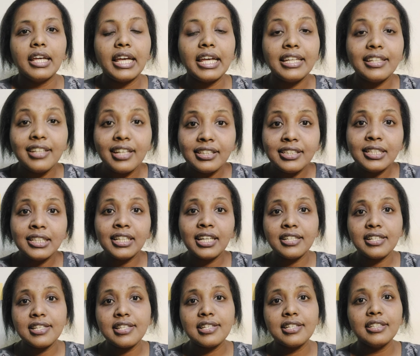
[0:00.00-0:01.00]
Another
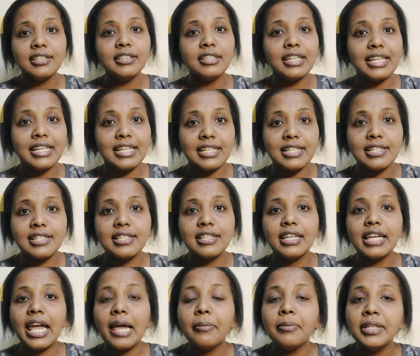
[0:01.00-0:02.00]
concern is
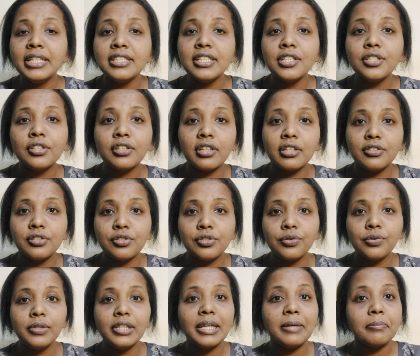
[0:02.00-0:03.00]
the ability to
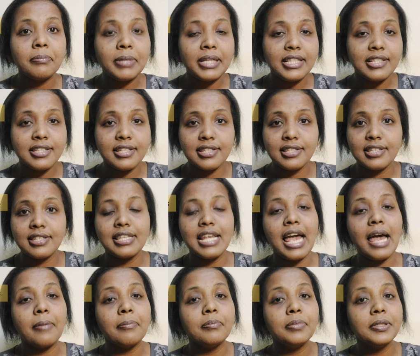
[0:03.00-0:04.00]
control impulses is
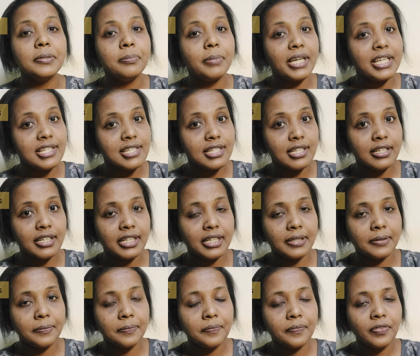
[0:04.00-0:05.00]
hampered by screen.